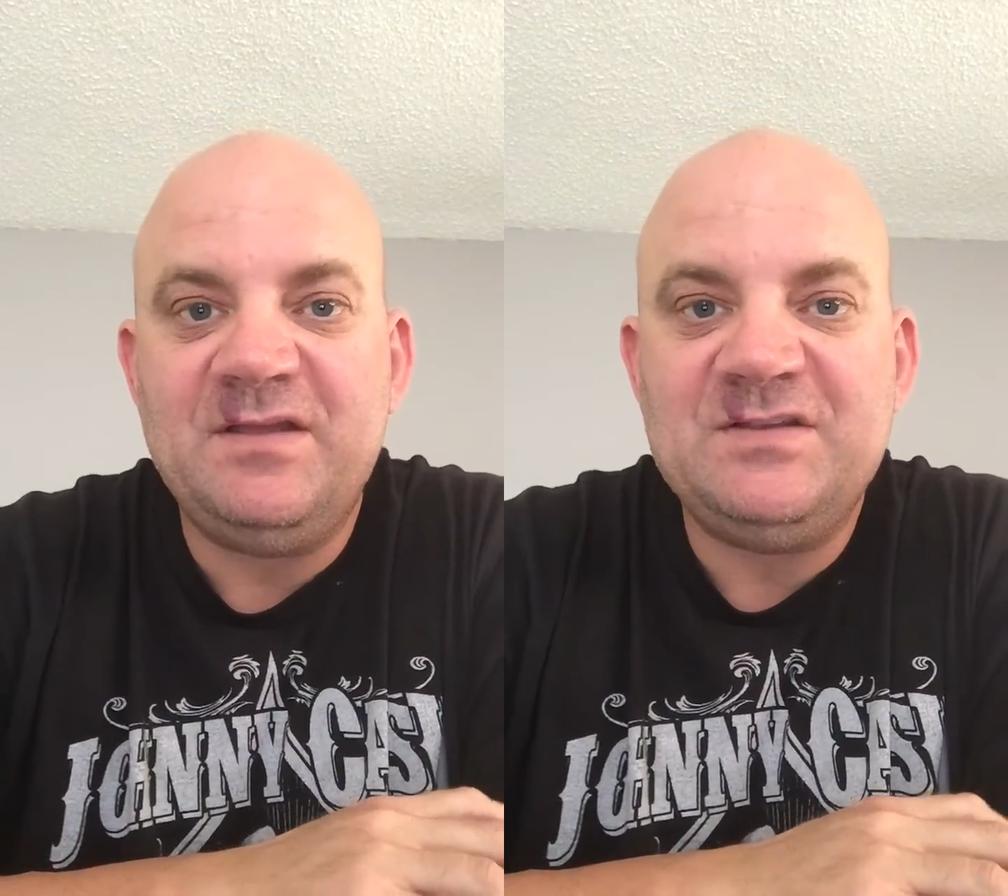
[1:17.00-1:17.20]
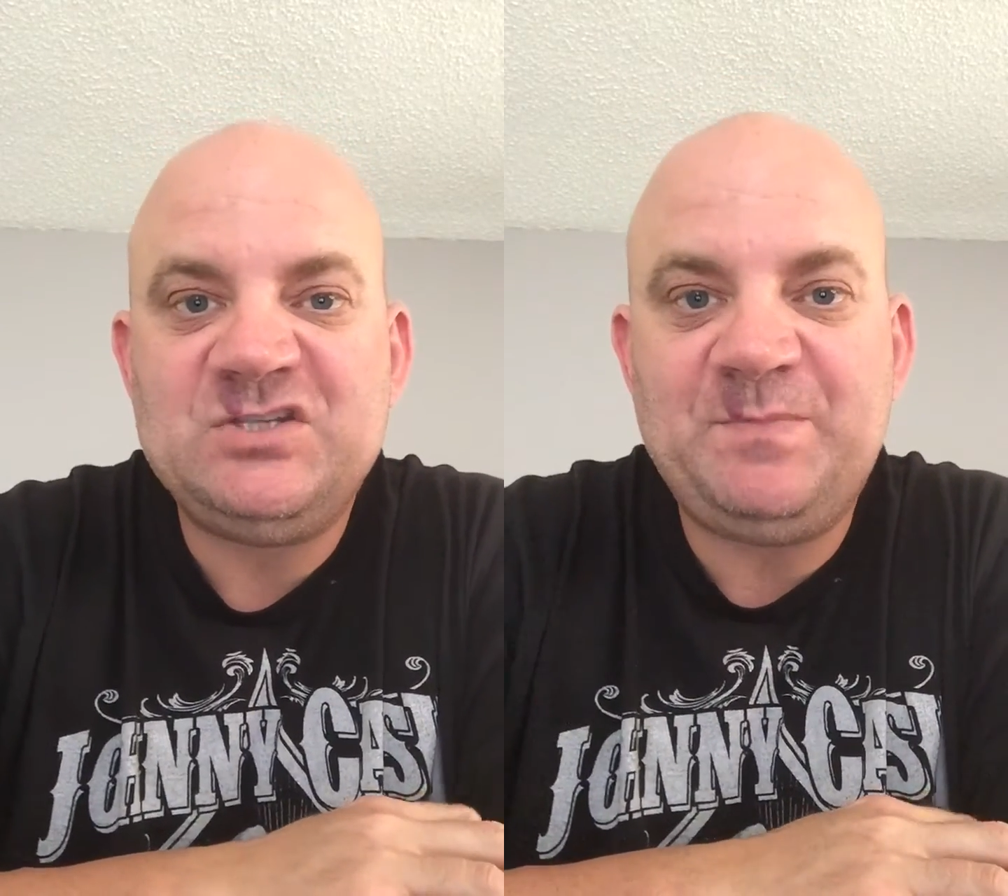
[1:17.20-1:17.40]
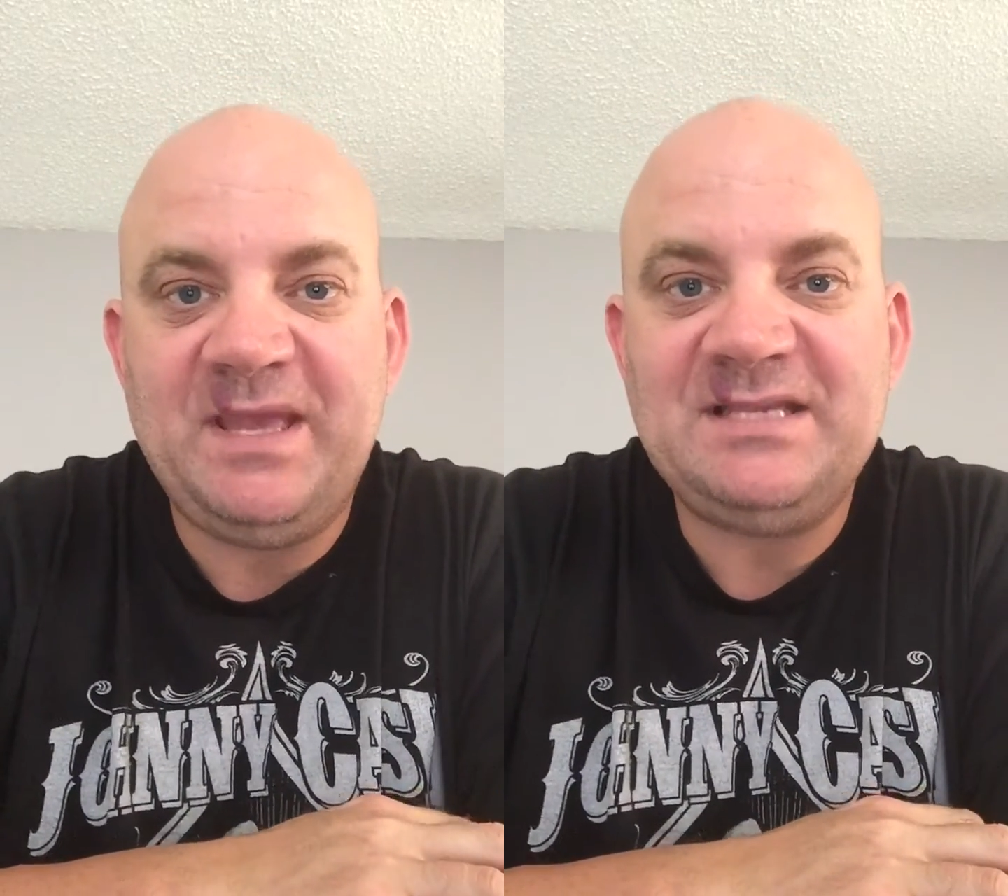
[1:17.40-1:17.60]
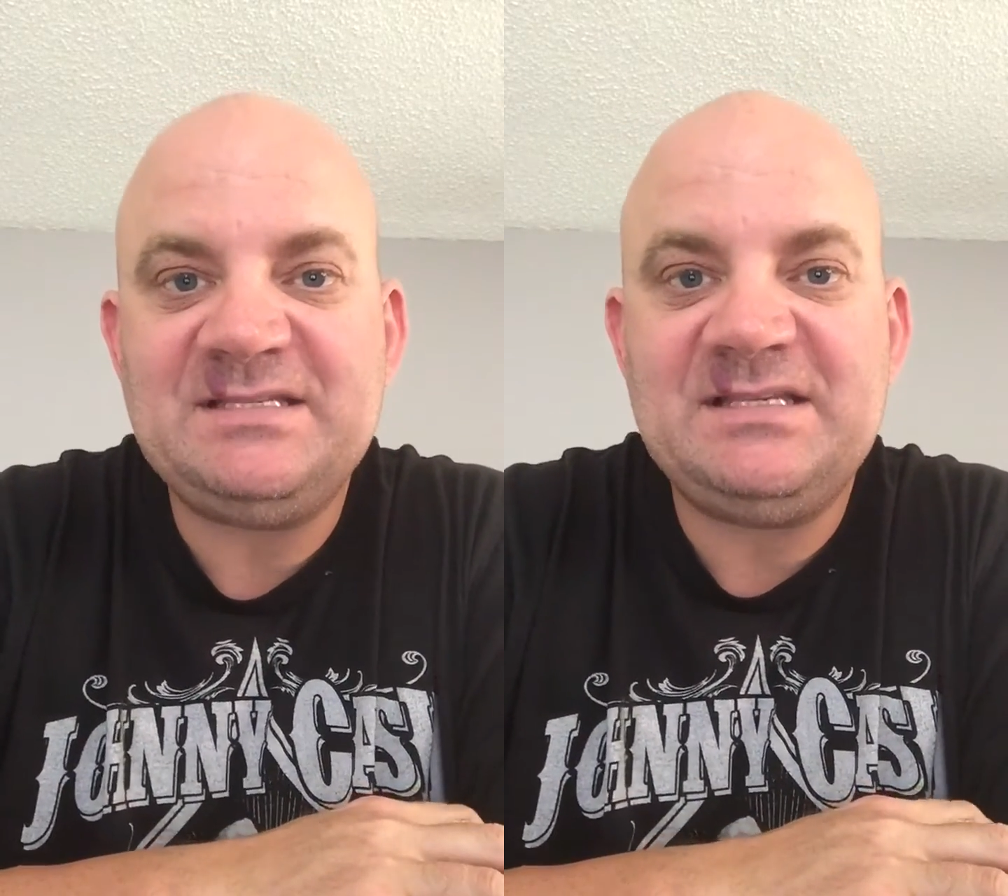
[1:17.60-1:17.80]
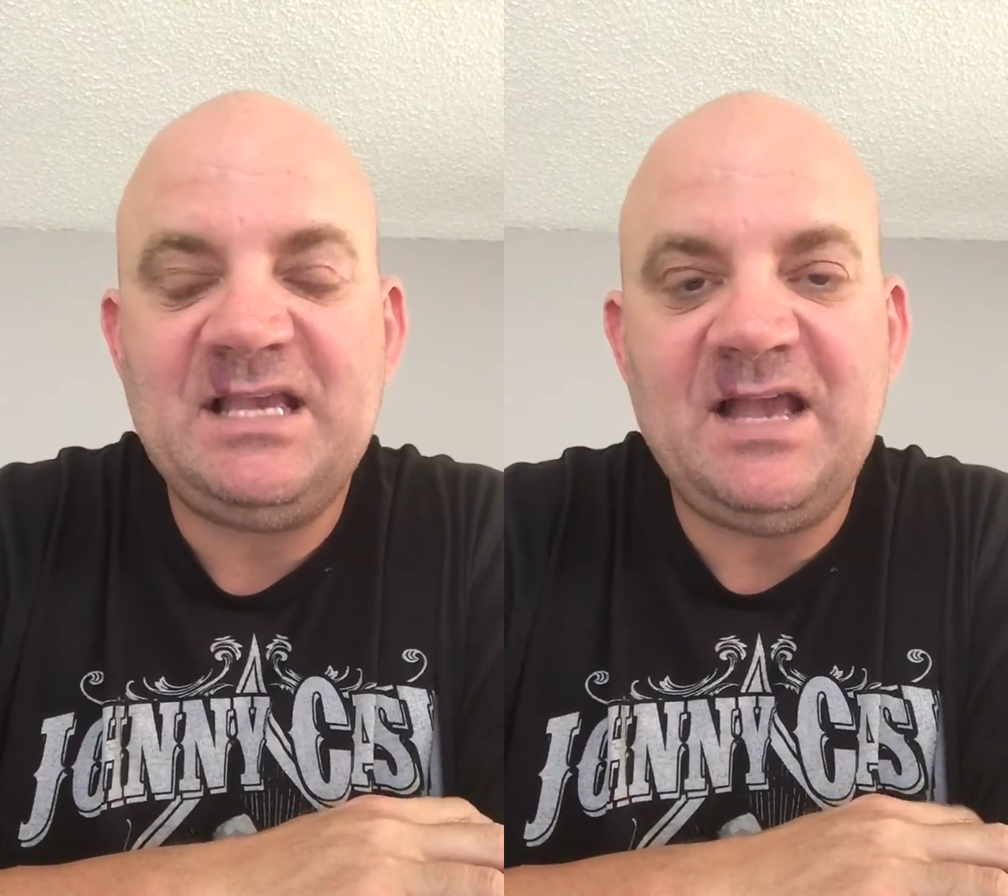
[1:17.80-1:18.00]

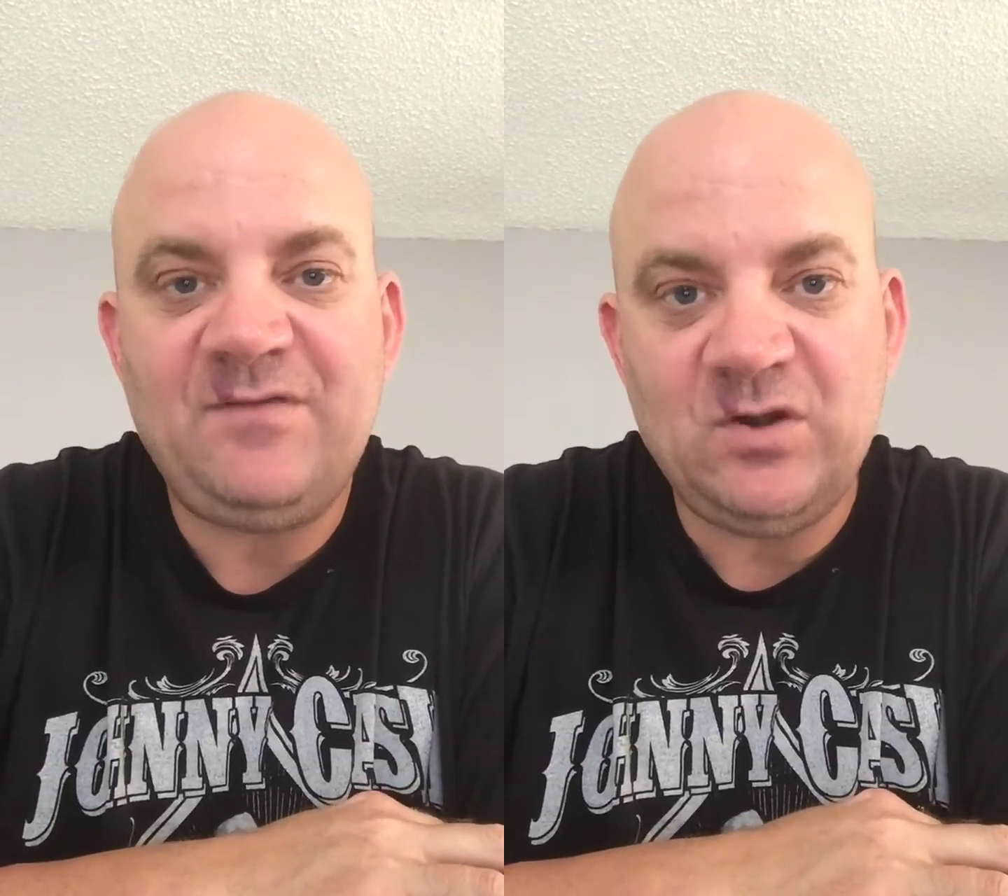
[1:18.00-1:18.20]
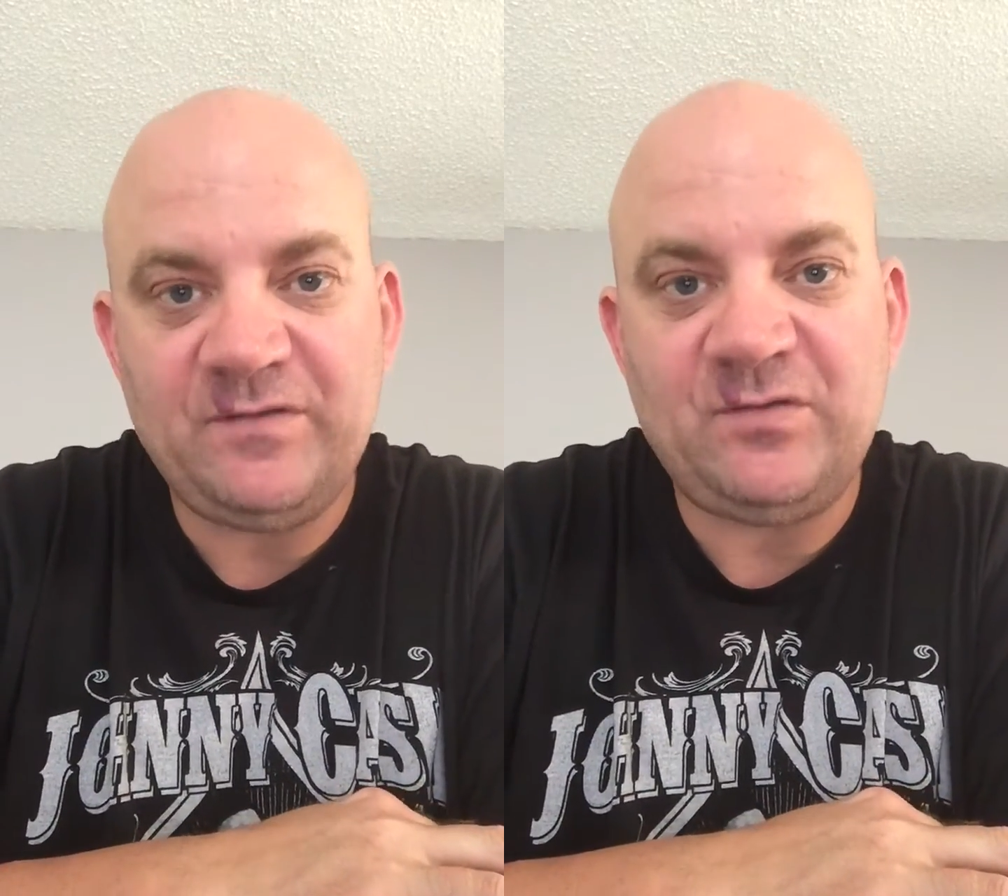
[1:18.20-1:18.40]
space have heard of